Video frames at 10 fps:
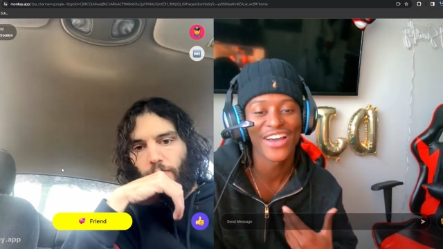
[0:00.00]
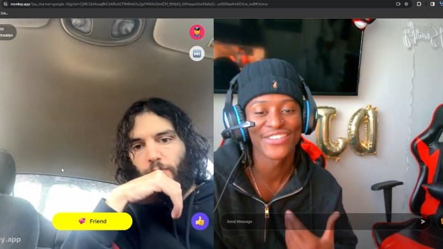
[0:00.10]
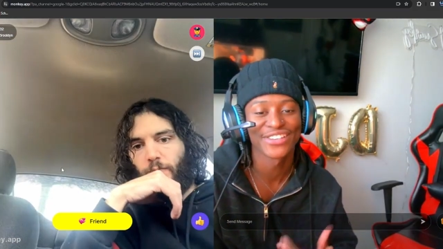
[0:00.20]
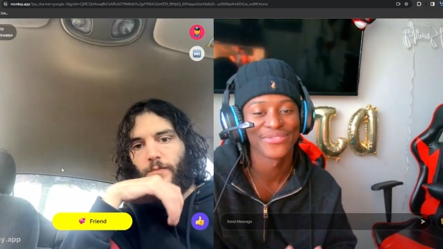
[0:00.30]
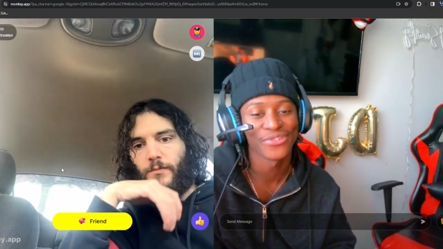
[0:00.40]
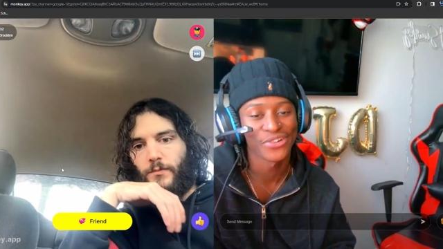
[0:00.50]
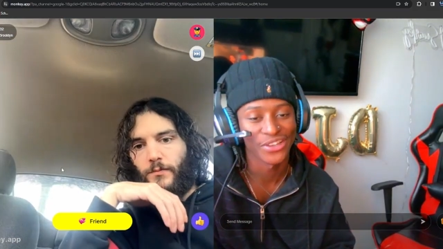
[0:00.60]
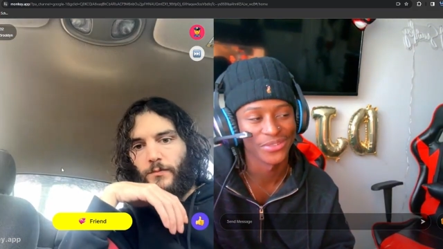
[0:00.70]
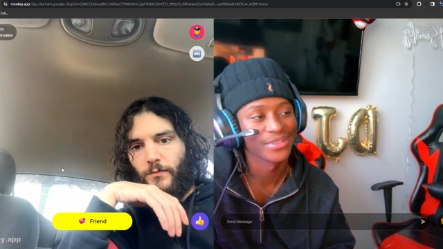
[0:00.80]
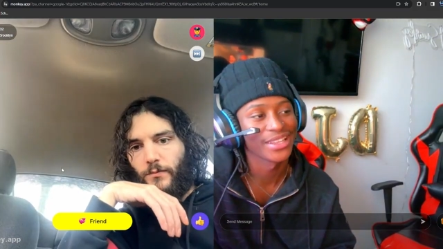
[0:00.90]
Speaker 1: have something for you.
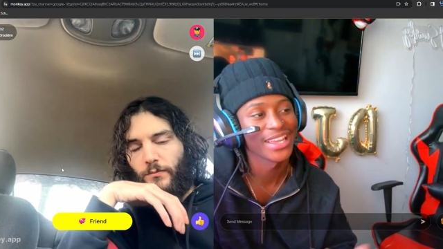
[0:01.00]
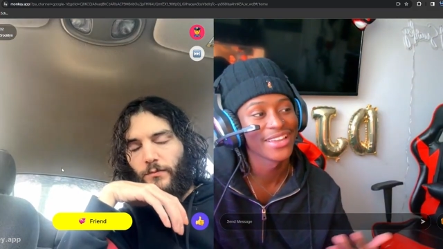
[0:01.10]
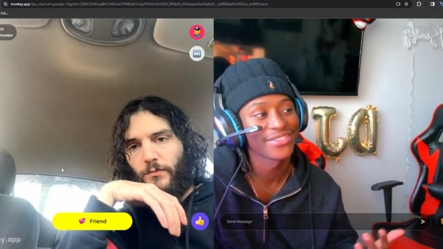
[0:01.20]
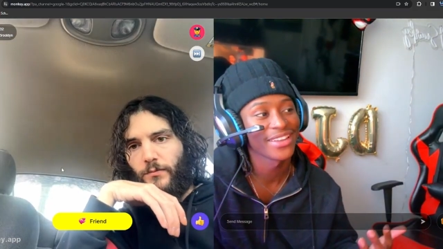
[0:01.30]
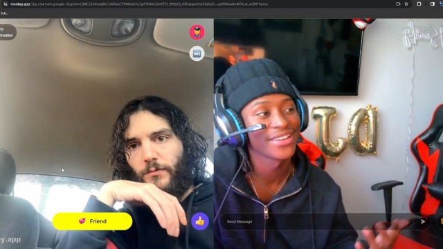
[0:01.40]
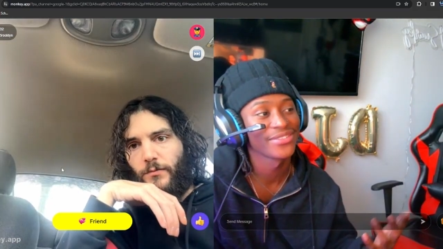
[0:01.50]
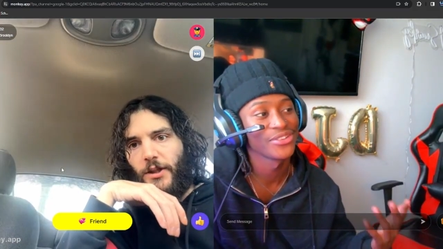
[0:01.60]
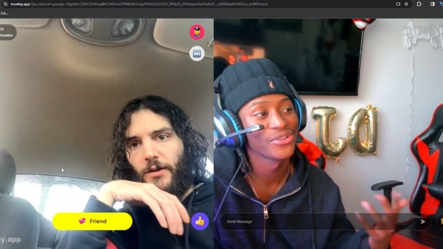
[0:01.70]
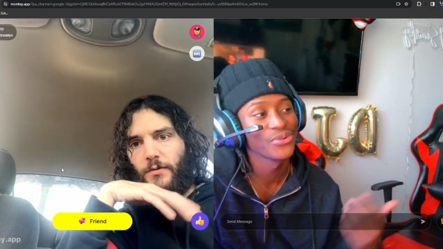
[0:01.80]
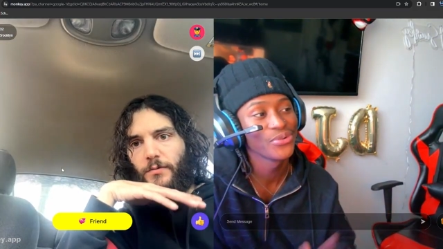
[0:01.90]
If if
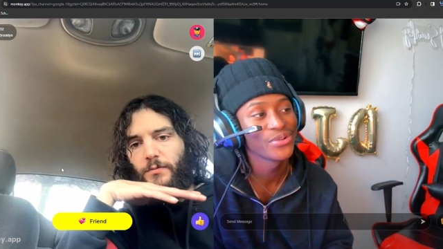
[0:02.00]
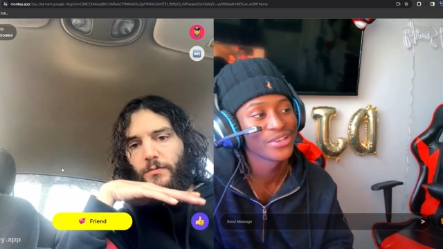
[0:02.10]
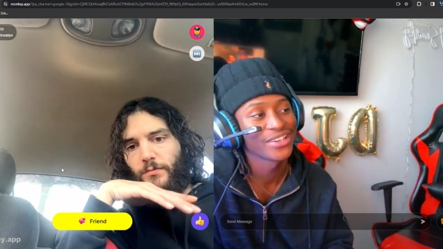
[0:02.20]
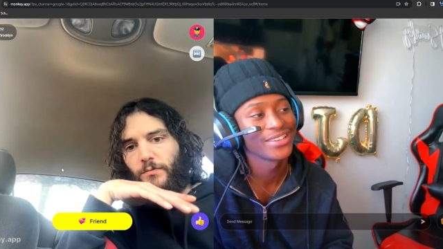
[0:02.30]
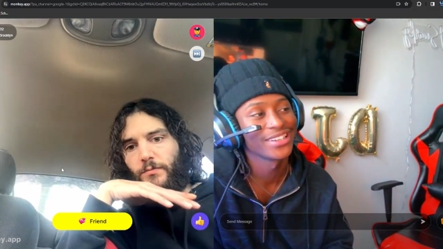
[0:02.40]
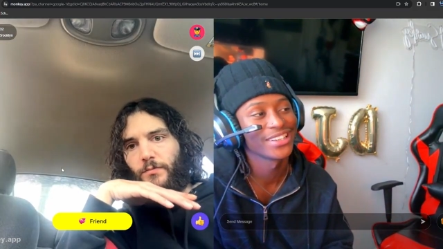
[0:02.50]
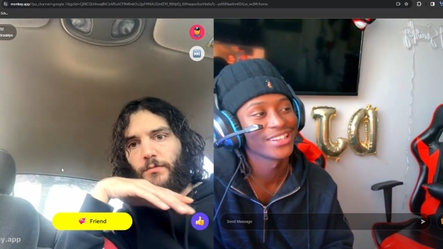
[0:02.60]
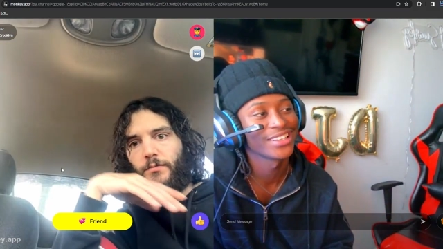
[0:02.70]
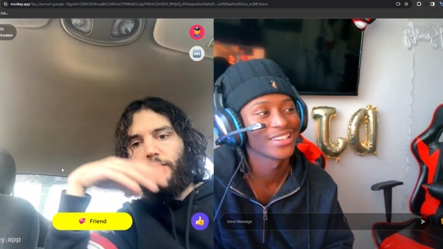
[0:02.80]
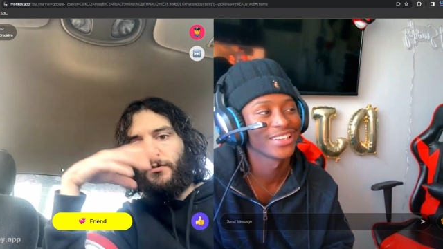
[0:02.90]
you could
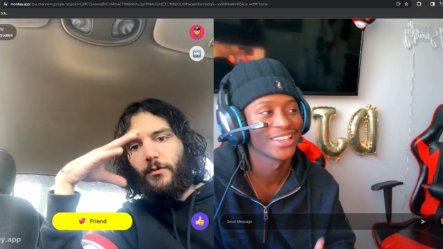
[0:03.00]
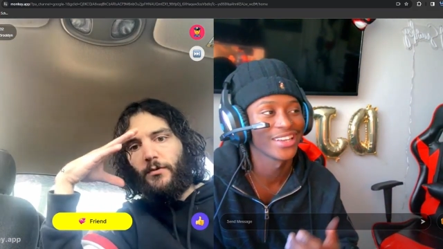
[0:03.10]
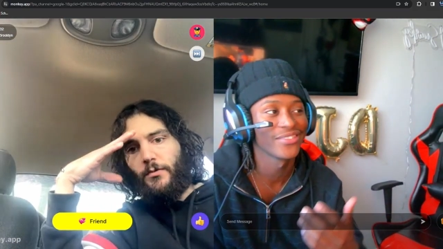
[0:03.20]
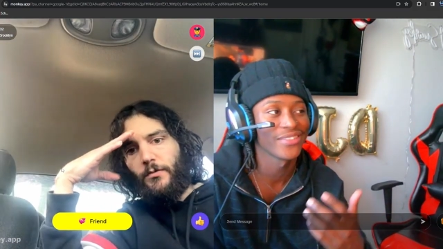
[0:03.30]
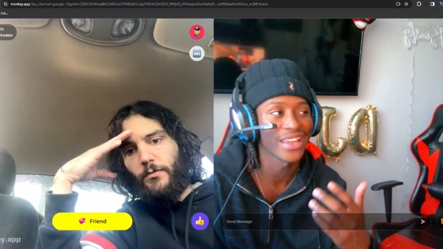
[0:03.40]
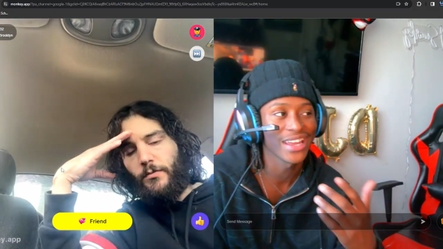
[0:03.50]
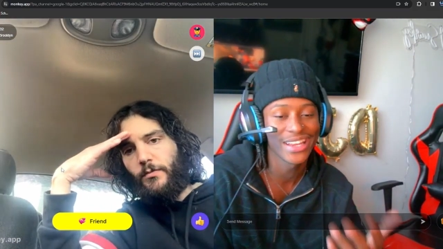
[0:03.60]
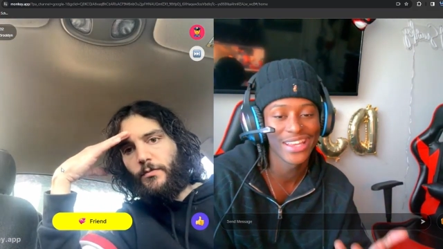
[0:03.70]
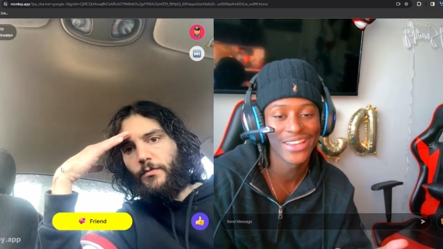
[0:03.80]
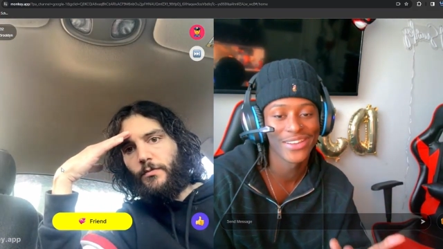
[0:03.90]
give
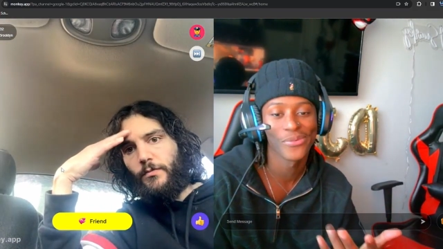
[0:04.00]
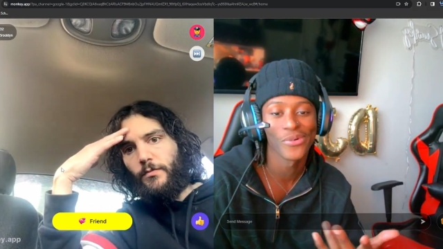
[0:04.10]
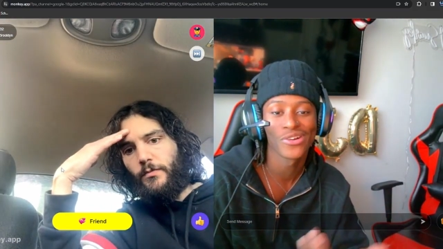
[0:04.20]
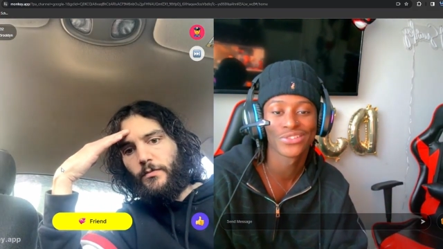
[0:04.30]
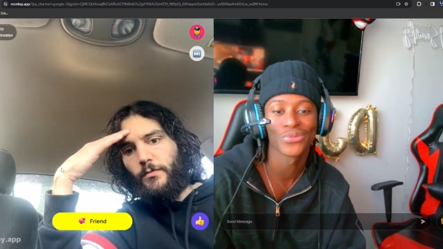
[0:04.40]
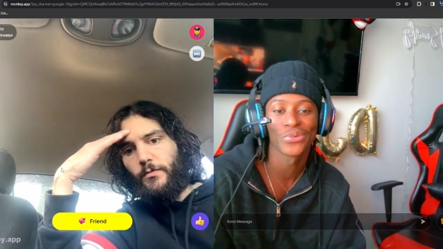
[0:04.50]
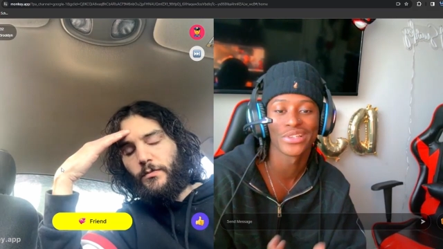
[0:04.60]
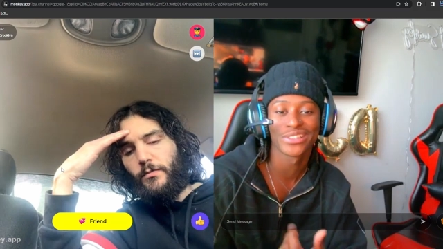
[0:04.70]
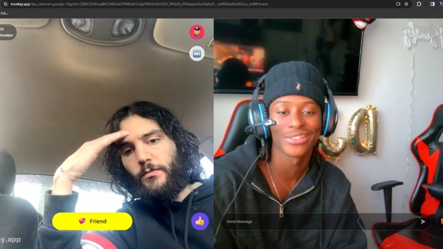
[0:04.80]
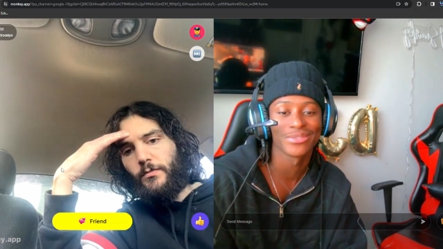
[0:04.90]
any words of
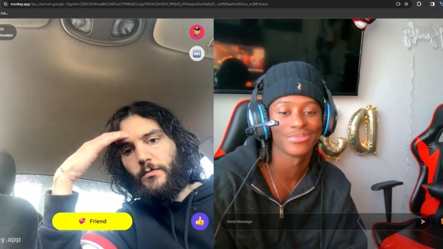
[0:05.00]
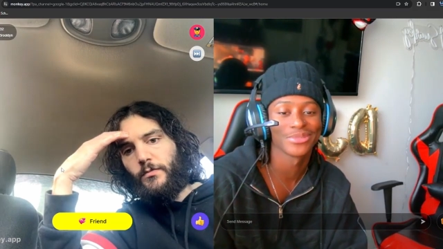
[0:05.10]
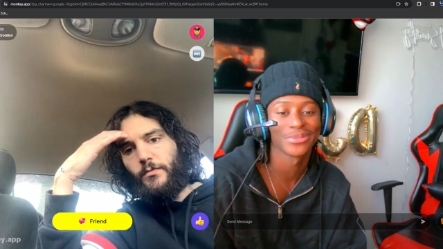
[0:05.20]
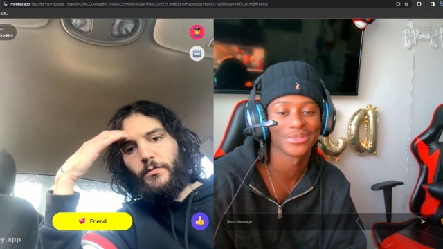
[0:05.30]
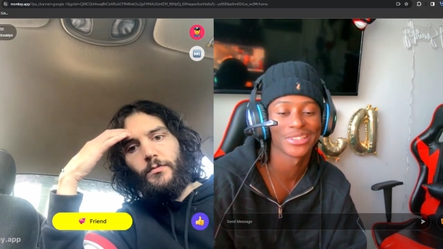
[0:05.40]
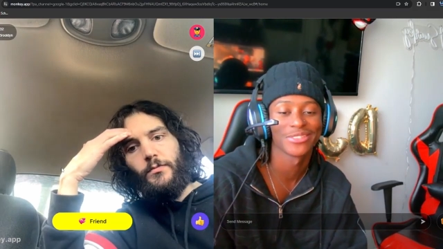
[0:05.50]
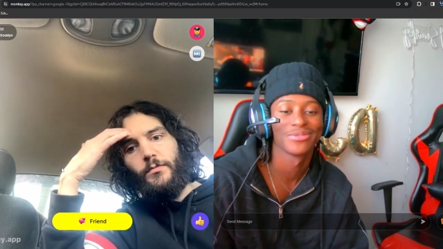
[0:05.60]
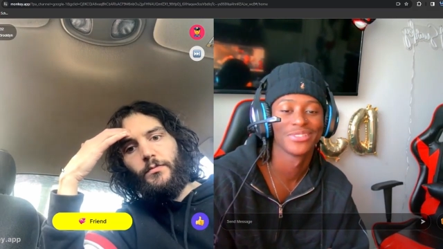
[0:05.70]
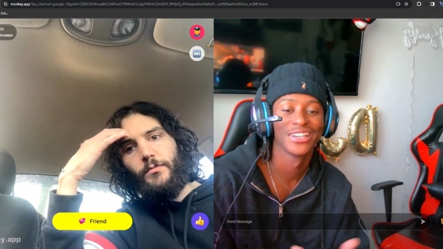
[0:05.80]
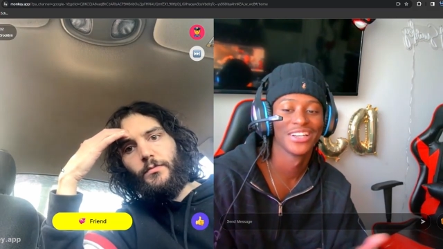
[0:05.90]
wisdom, you know what I'm
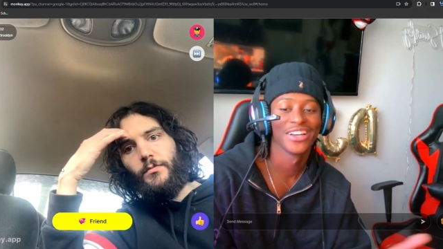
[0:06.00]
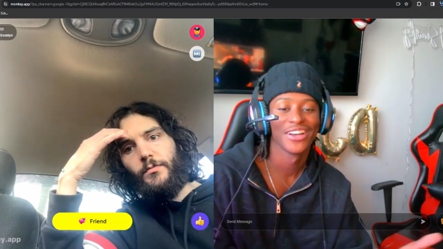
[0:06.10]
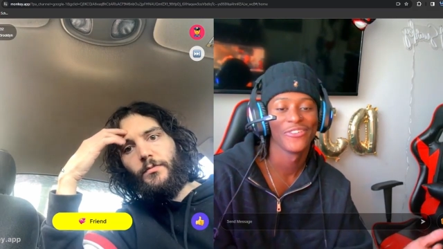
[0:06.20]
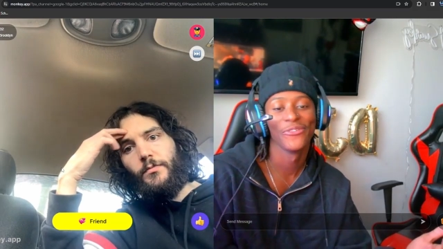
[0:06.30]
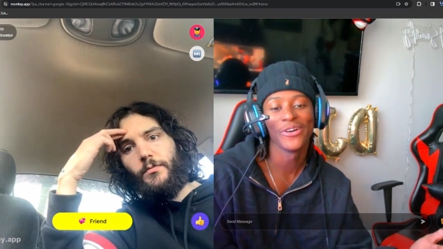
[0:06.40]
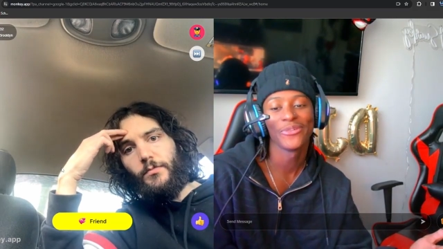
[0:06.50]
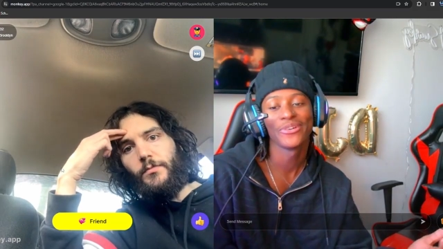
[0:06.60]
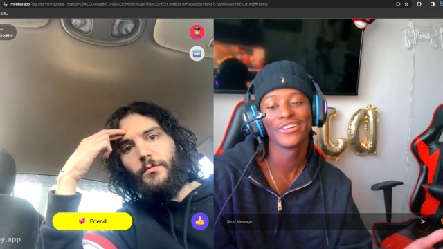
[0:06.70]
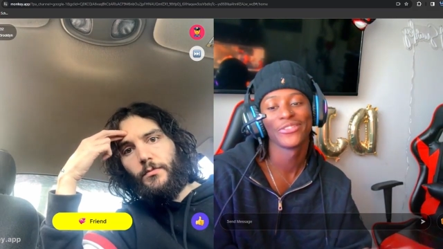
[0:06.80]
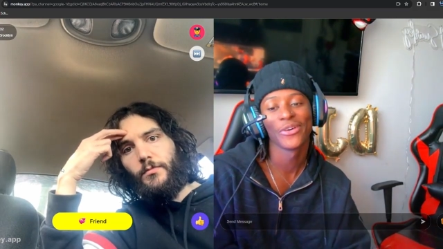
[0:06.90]
saying? What
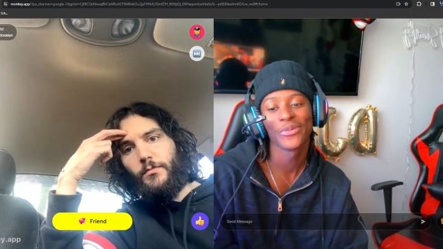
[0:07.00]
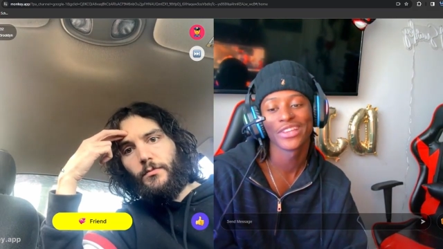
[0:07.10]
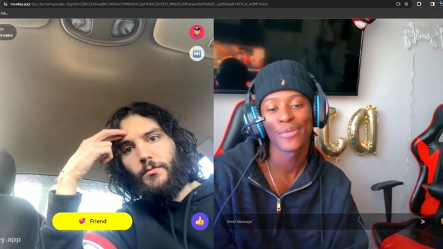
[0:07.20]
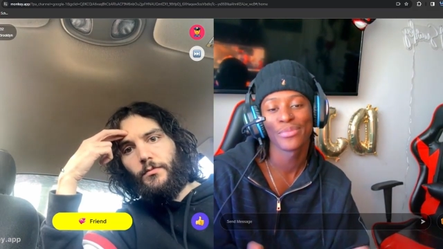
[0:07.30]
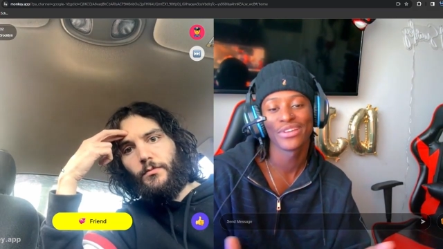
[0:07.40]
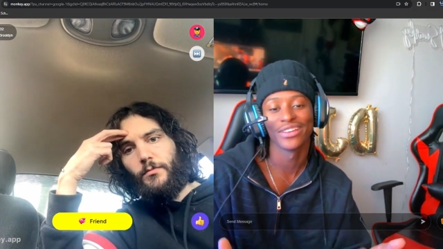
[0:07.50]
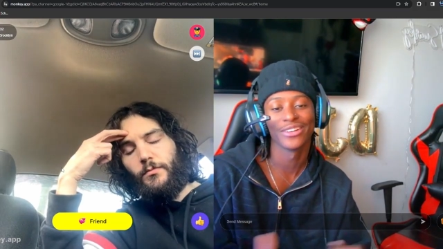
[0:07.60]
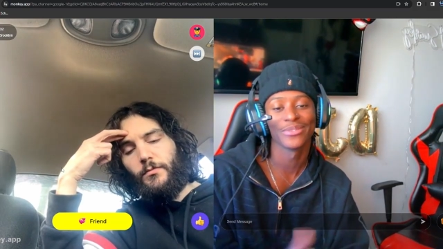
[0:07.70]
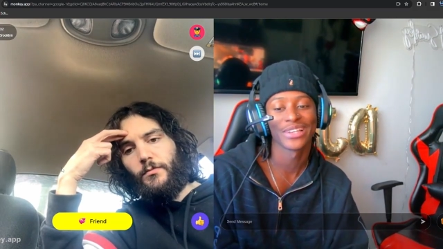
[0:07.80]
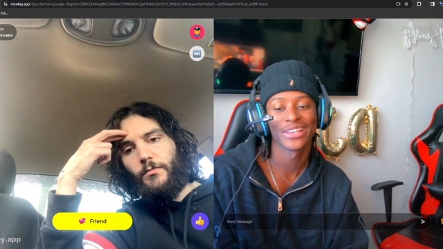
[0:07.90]
would what would that be? You know what
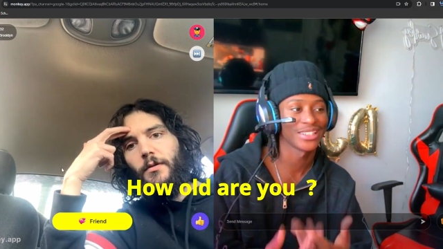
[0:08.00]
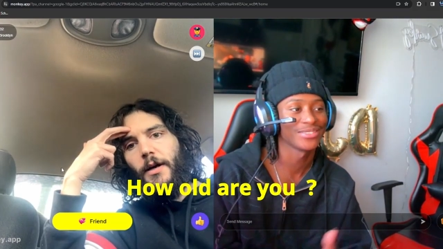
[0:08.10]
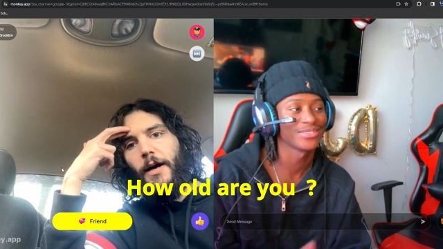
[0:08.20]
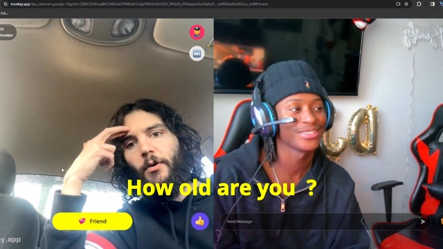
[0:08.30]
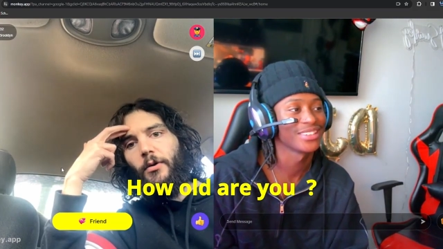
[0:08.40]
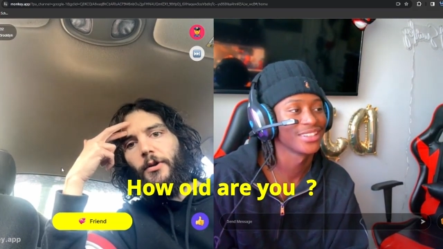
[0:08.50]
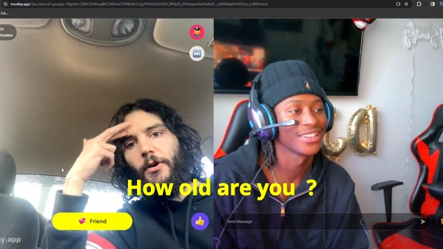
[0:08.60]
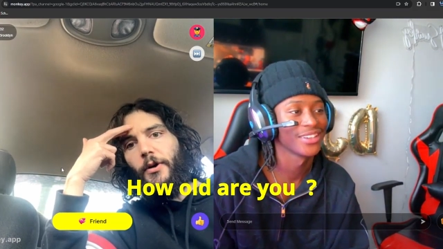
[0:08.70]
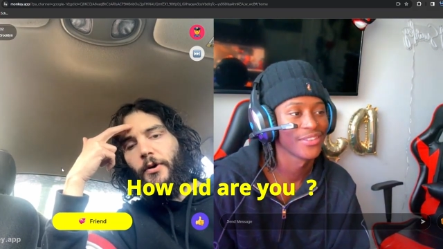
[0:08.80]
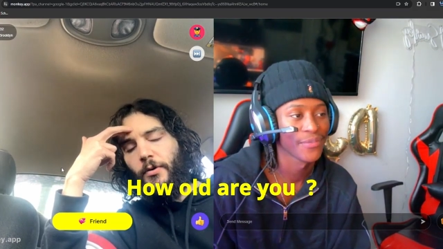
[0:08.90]
I'm saying? Like How old are
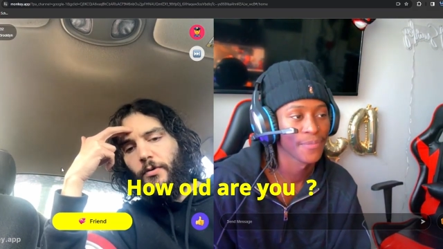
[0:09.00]
you?